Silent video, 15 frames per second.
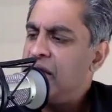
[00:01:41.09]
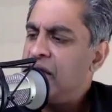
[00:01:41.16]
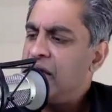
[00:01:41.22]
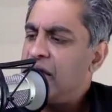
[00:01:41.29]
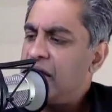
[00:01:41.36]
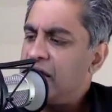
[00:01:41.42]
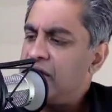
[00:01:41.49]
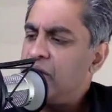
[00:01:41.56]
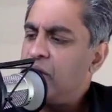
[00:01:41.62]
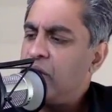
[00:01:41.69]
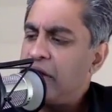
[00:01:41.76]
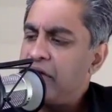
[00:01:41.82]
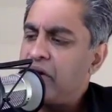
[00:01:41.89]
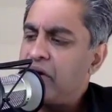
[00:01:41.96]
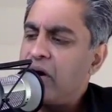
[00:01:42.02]
uh, you
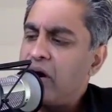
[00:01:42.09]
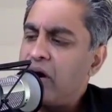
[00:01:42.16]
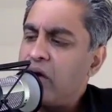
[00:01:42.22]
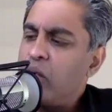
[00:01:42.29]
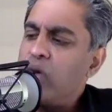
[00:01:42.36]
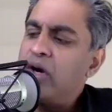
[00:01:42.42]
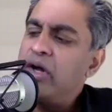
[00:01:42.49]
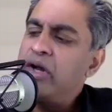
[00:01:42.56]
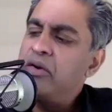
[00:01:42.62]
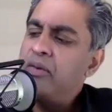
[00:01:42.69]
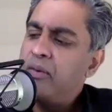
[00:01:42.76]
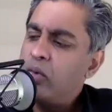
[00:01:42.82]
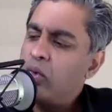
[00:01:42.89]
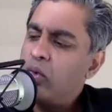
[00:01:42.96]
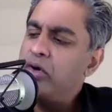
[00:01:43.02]
either are one
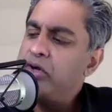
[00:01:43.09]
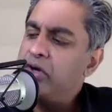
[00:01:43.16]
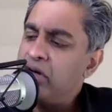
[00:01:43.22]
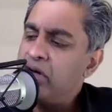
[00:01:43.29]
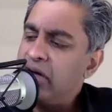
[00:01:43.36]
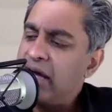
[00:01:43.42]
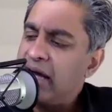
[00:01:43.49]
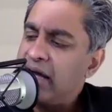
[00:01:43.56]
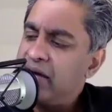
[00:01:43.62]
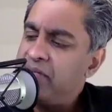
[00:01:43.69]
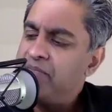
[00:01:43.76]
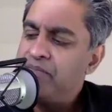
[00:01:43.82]
or you're not.